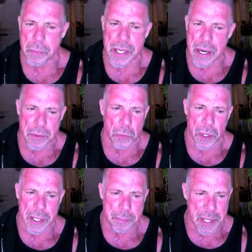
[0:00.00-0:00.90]
I never
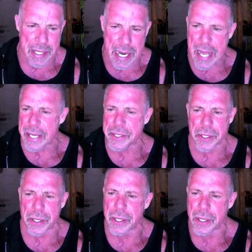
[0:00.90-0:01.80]
wanted to be an
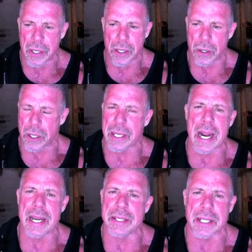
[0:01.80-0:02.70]
editor or a
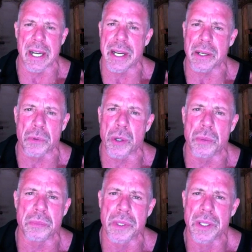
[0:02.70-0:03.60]
guy in the cutting
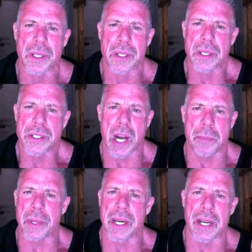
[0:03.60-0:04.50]
room
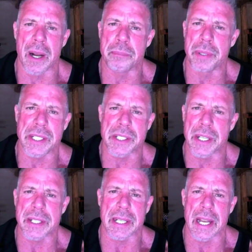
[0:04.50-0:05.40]
chopping it up, piecing
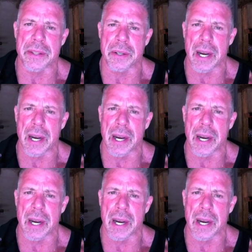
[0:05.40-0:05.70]
it together.